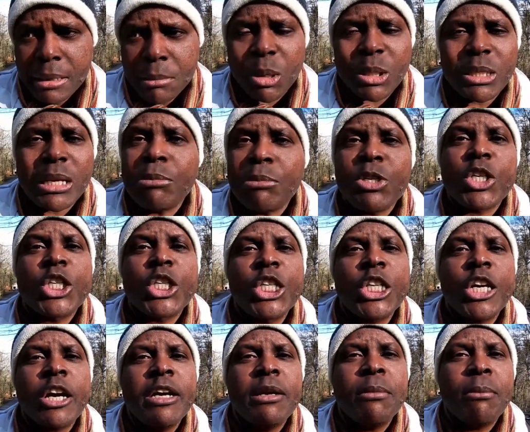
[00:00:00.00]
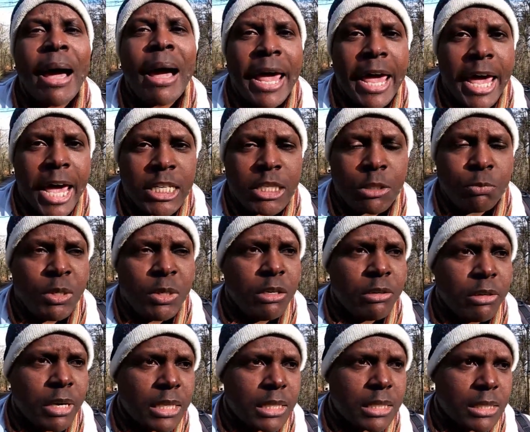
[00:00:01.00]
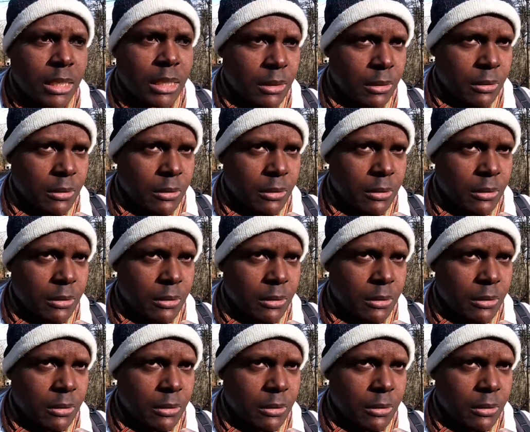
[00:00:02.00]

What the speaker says: But I'm just sharing my experience